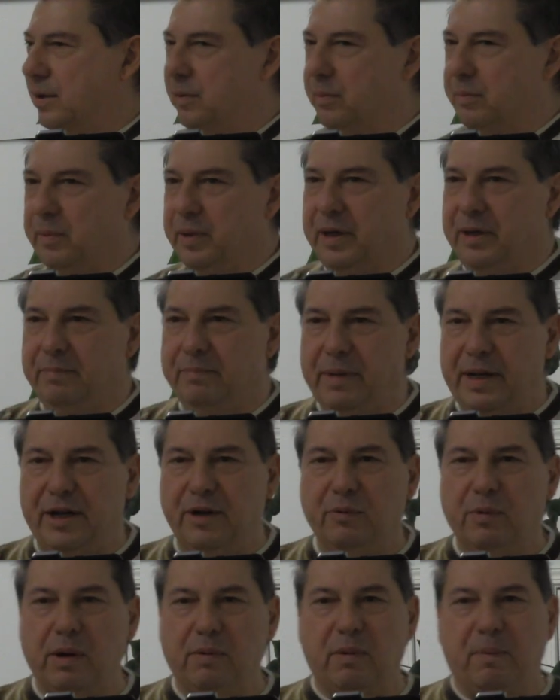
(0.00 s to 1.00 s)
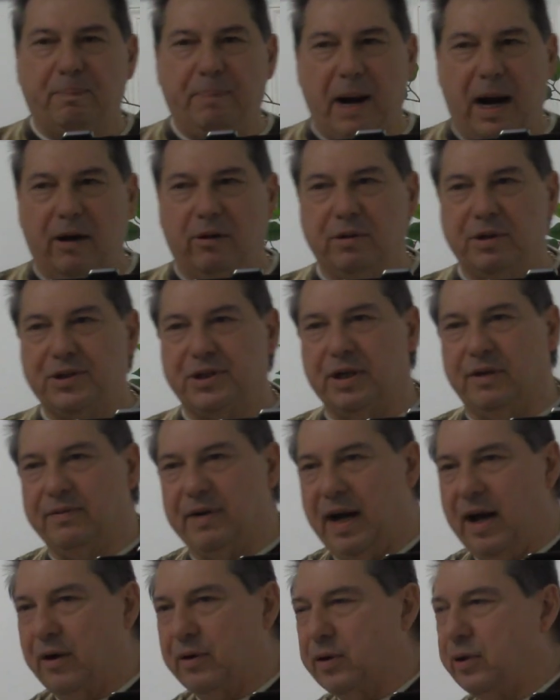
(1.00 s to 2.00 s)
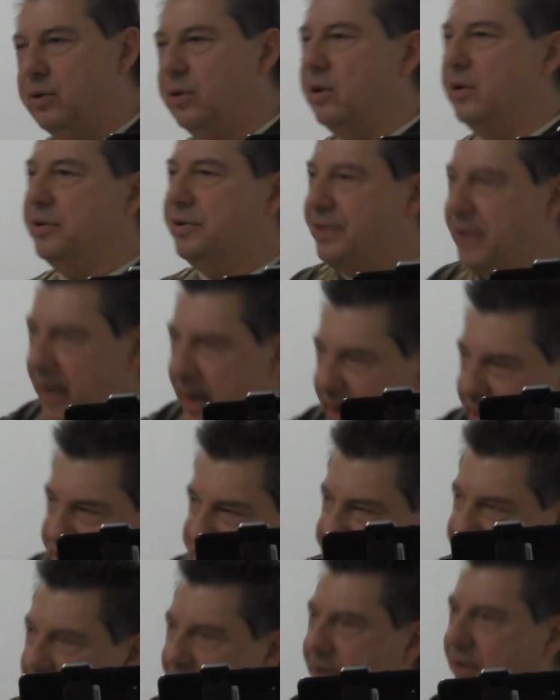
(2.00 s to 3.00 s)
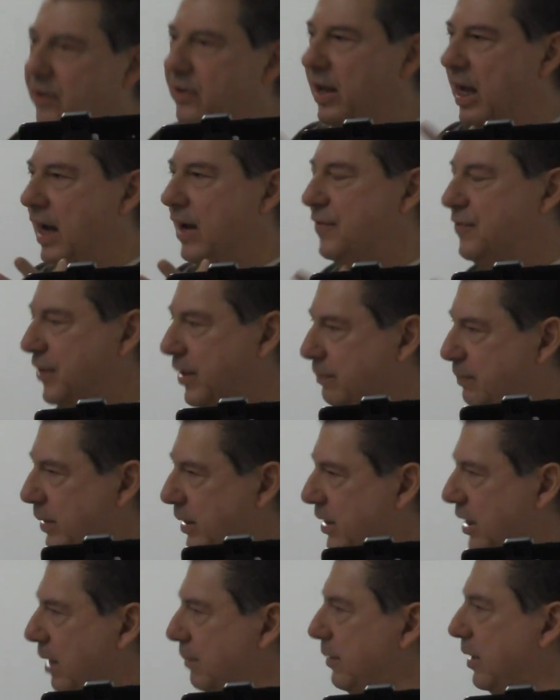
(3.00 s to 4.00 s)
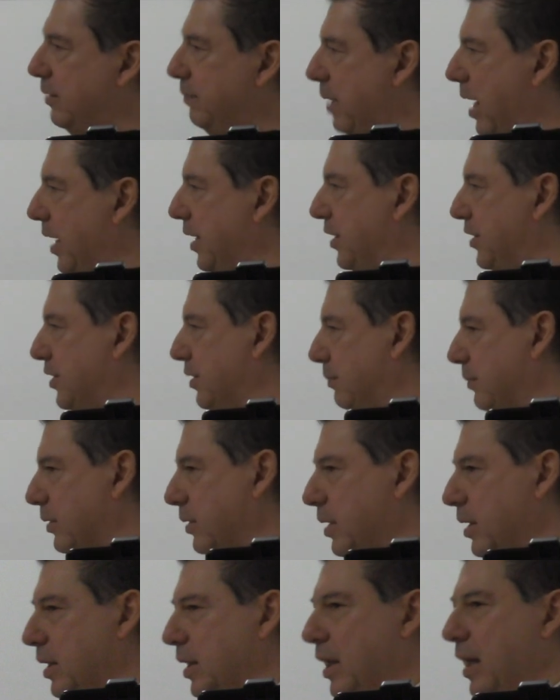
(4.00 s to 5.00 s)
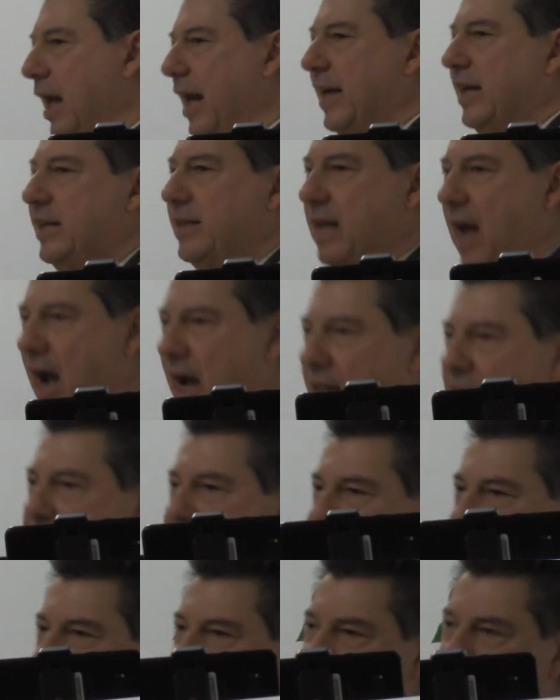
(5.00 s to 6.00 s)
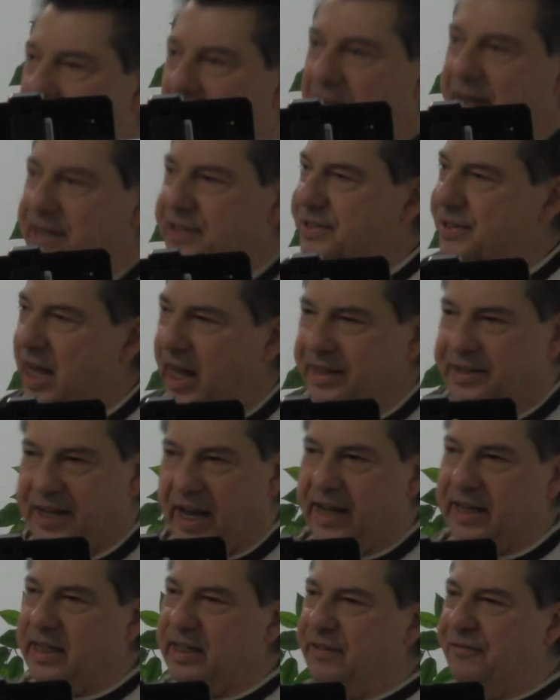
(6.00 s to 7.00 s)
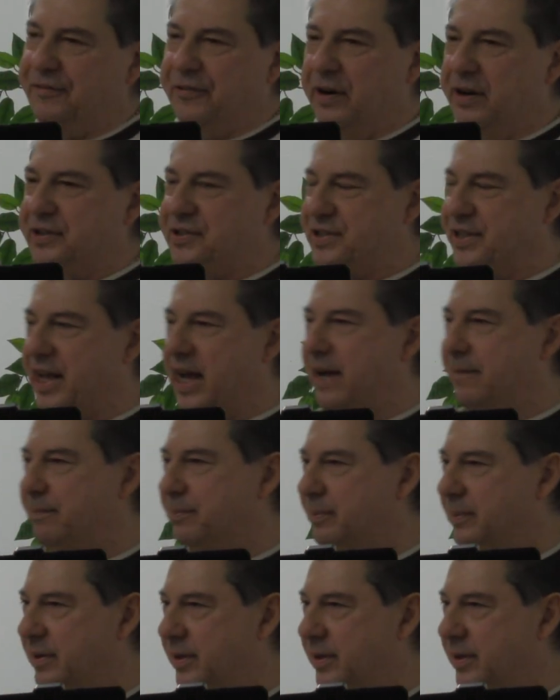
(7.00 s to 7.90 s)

We admitted we were powerless over alcohol, dashed that our lives had become unmanageable. Acknowledging that is not taking the first step.